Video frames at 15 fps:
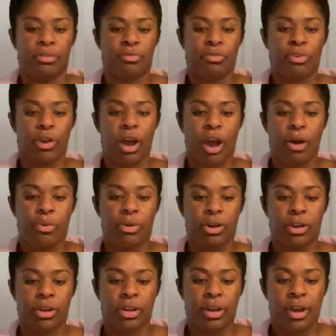
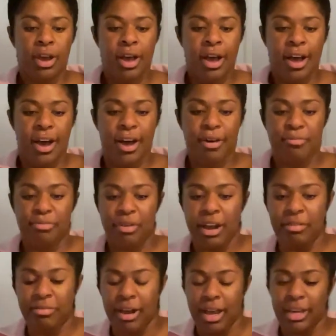
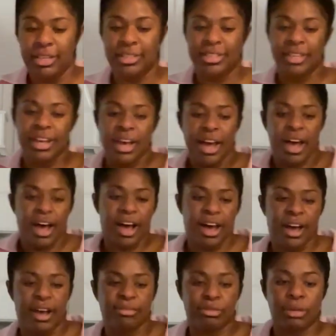fried rice.
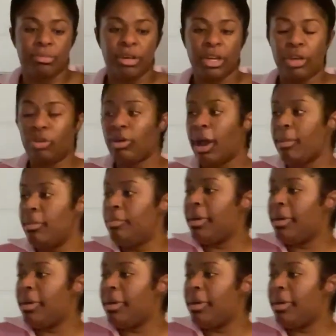So I'm going to grab a